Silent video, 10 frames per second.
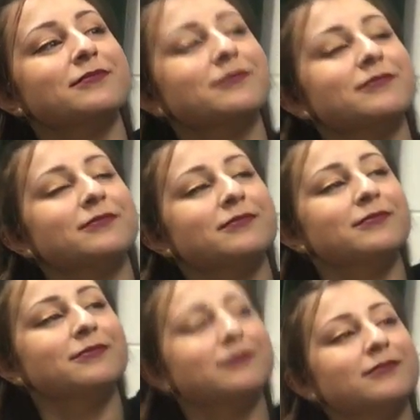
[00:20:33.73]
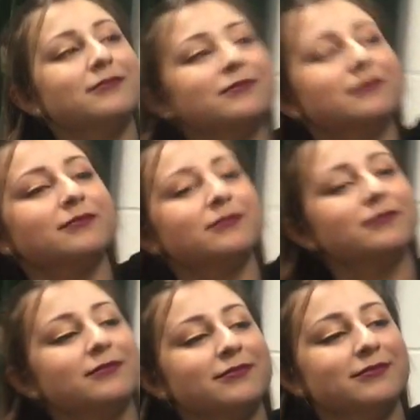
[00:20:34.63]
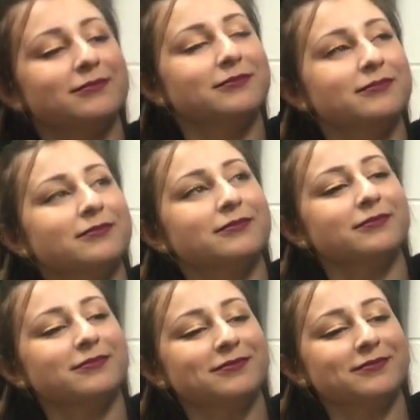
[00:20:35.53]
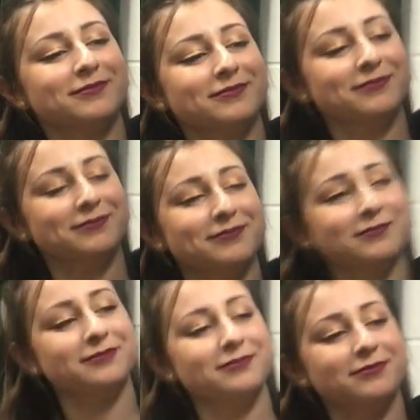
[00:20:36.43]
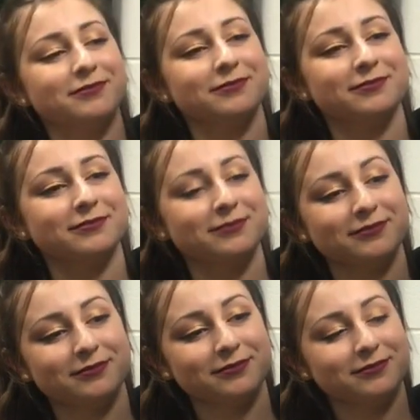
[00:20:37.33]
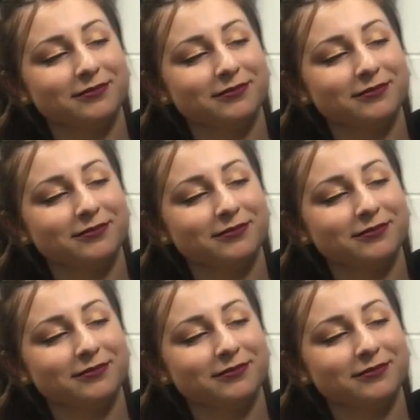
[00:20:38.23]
(not speaking)